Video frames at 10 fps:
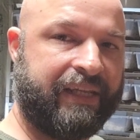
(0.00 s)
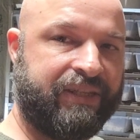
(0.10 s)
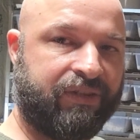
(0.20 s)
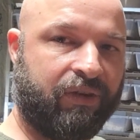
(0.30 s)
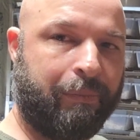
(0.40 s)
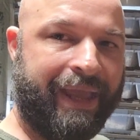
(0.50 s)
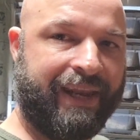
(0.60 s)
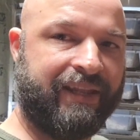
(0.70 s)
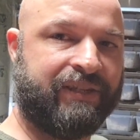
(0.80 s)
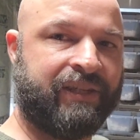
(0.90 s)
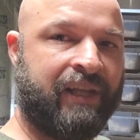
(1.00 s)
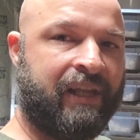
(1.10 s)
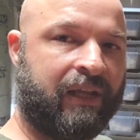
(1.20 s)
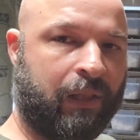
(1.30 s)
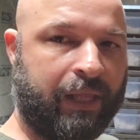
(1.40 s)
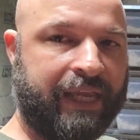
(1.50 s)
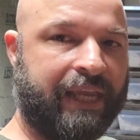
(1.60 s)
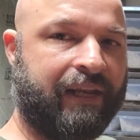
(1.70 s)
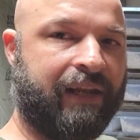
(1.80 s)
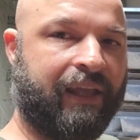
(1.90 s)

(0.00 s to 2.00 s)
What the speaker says: easier to manage, clean,